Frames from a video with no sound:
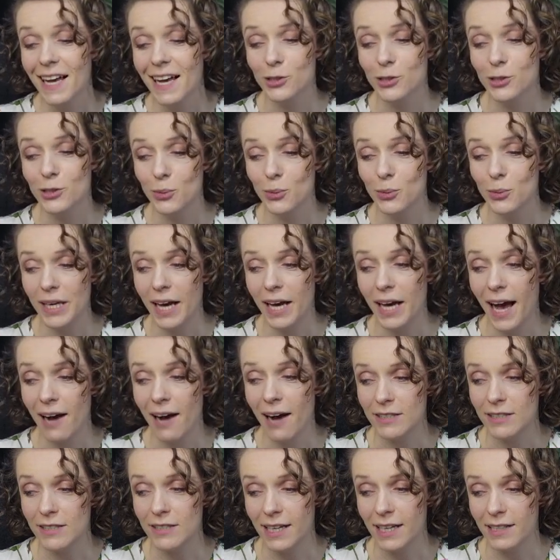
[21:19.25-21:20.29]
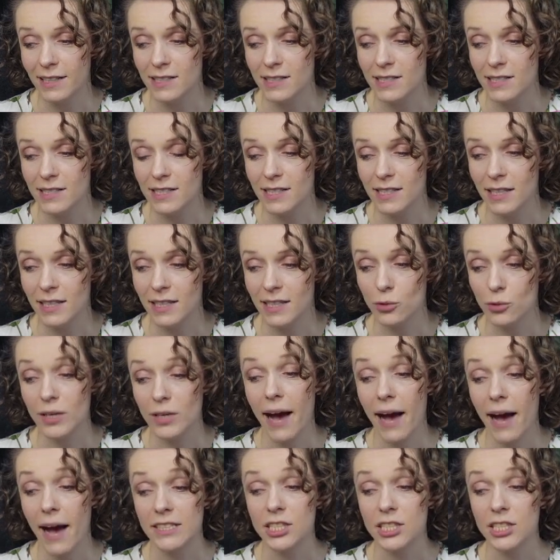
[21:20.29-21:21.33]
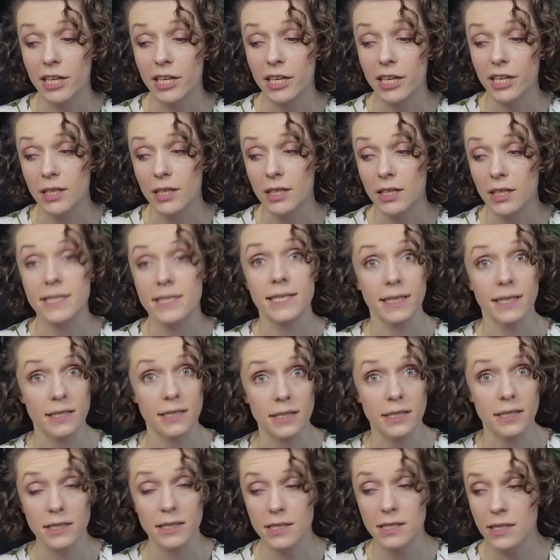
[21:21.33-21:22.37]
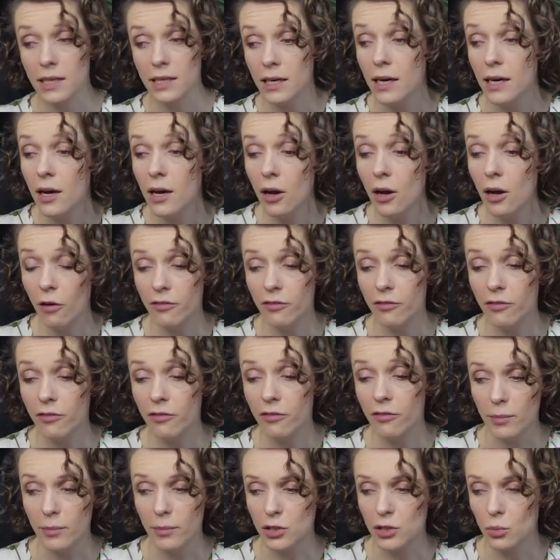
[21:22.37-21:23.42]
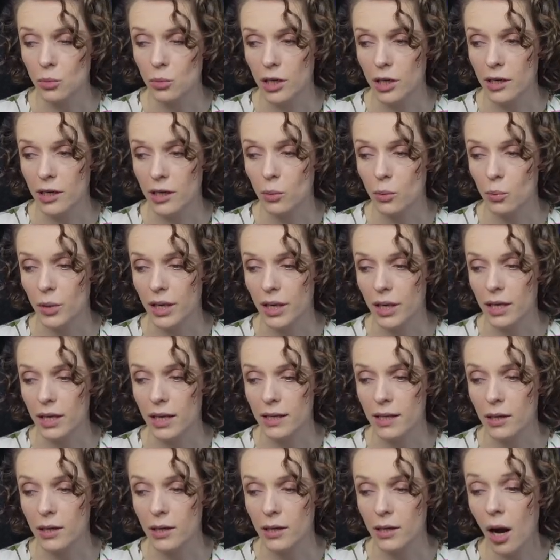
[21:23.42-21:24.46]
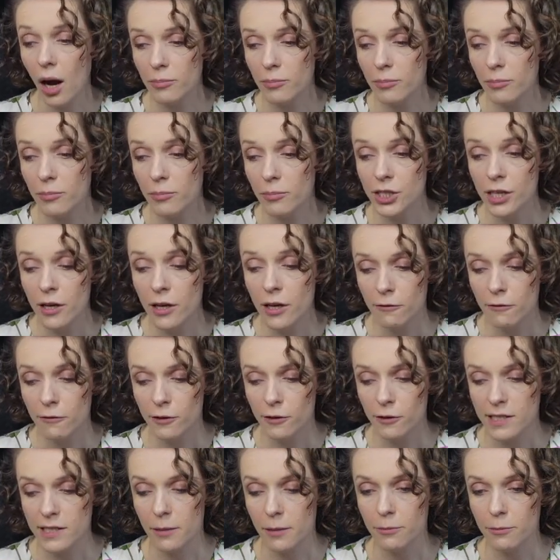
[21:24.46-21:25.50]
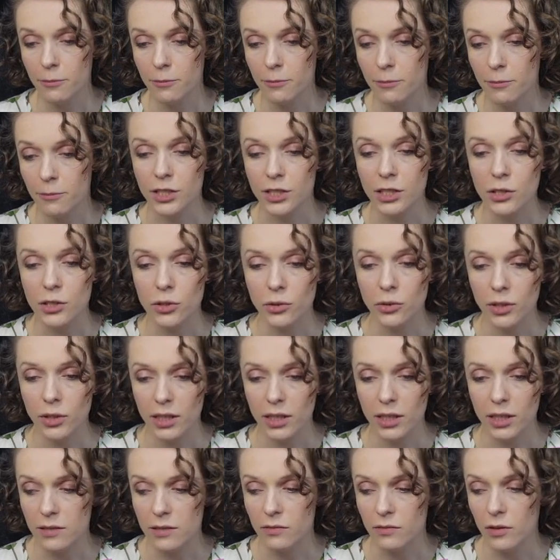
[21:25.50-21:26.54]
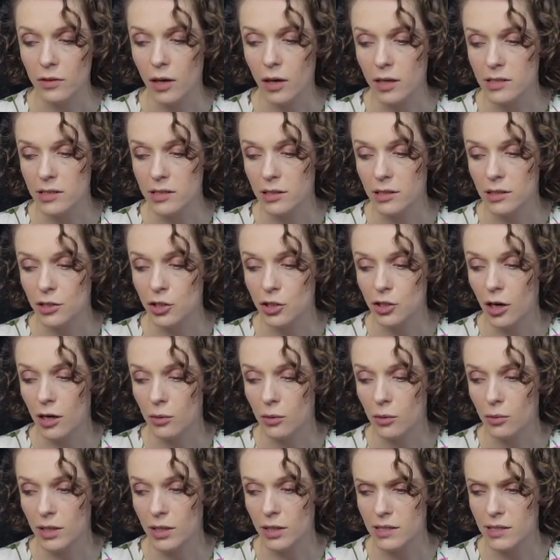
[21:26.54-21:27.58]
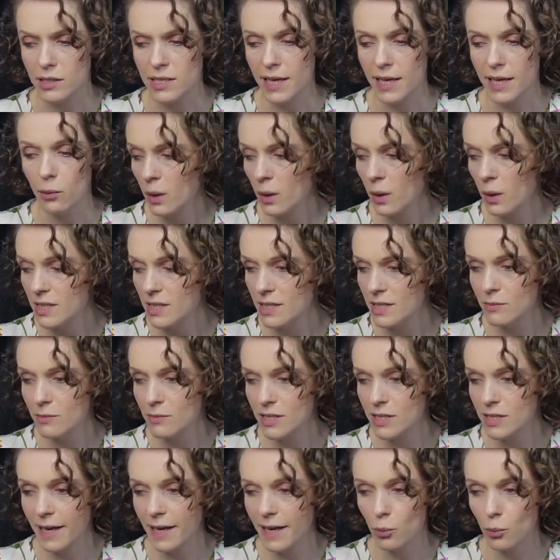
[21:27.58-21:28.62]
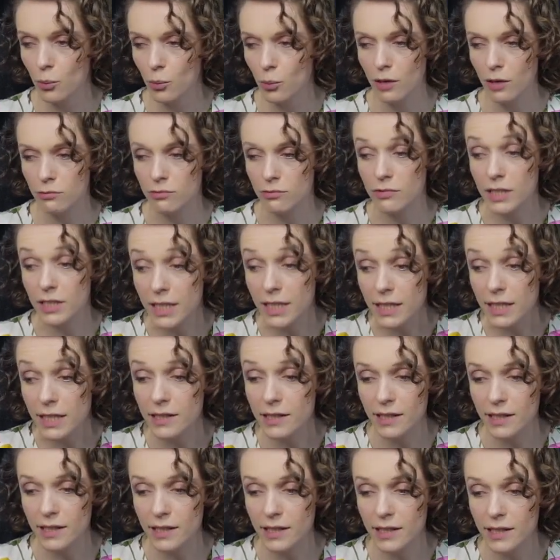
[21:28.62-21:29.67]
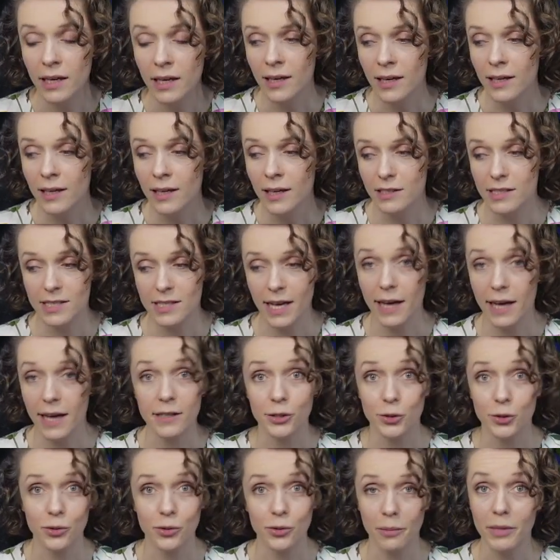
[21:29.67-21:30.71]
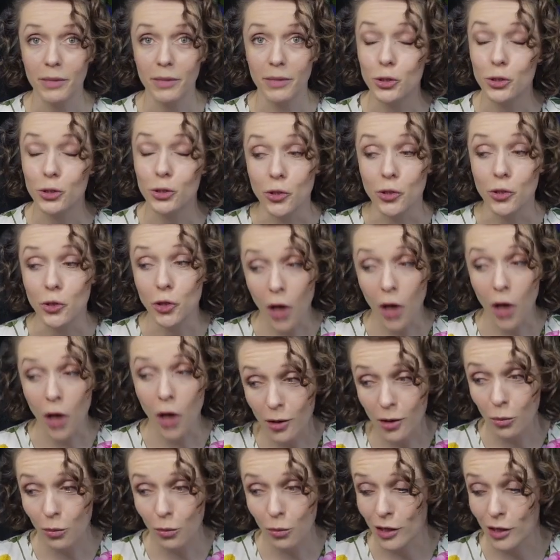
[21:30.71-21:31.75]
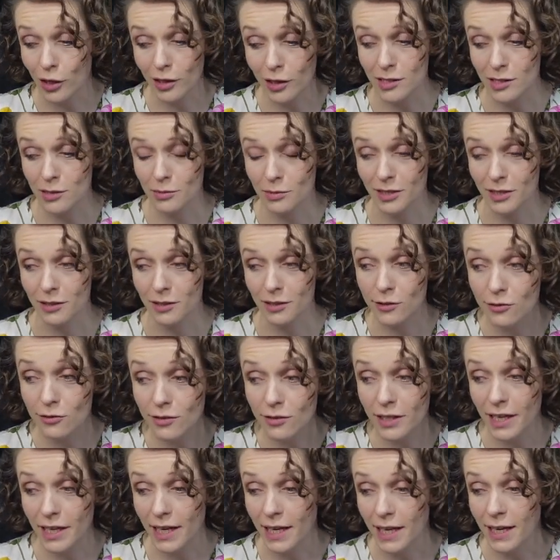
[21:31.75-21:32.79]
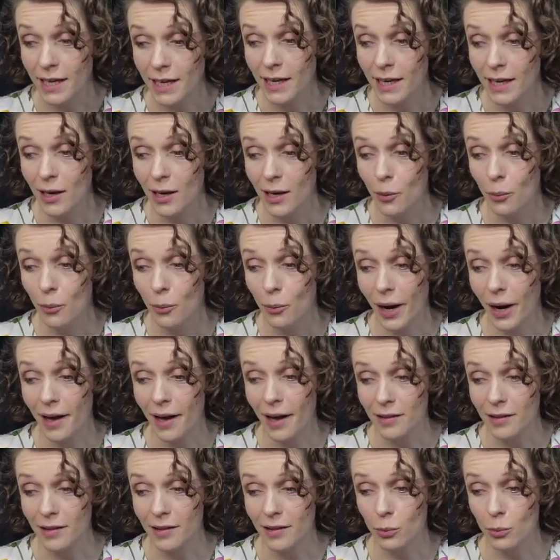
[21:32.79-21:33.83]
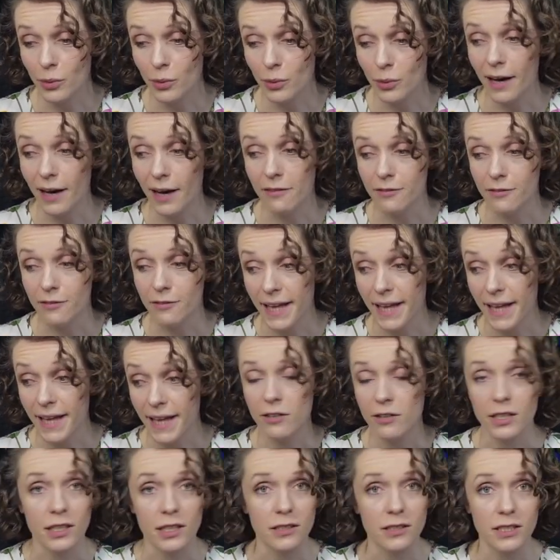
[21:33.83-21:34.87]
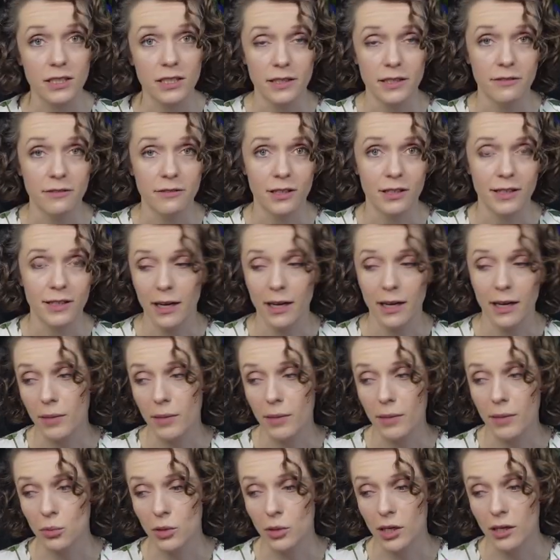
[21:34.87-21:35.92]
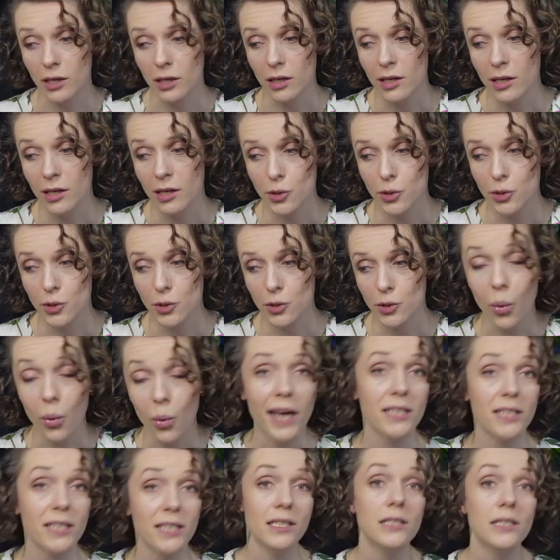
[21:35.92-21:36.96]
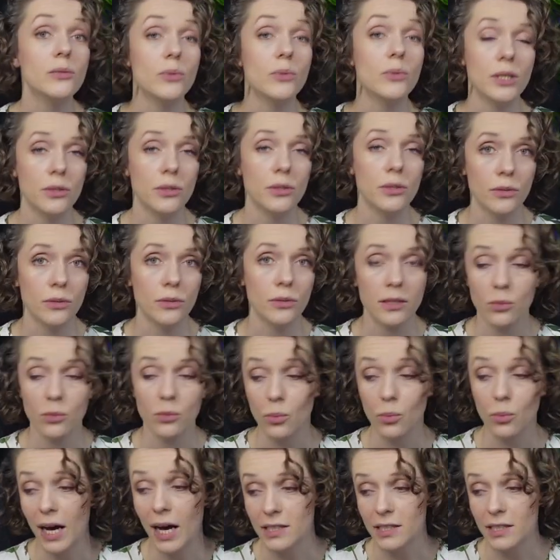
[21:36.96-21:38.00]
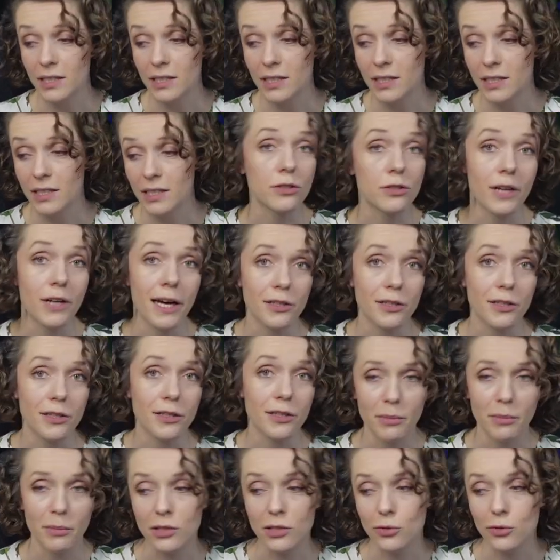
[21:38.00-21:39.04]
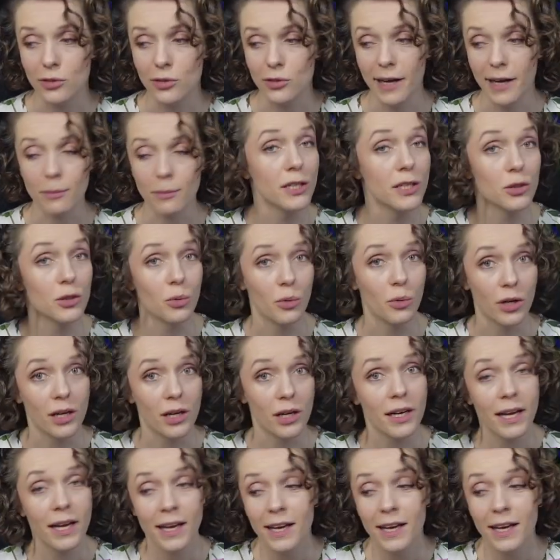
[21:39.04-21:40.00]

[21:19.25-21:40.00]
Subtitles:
Do we have a tendency? Do we have a general consistency of how much work we can accomplish? For example, if we just look at this velocity chart, we can say, it seems like we really decided to commit to a lot of work in sprint 3, while we have never delivered that much work. So why did we do it? Why did we try to commit to that much work?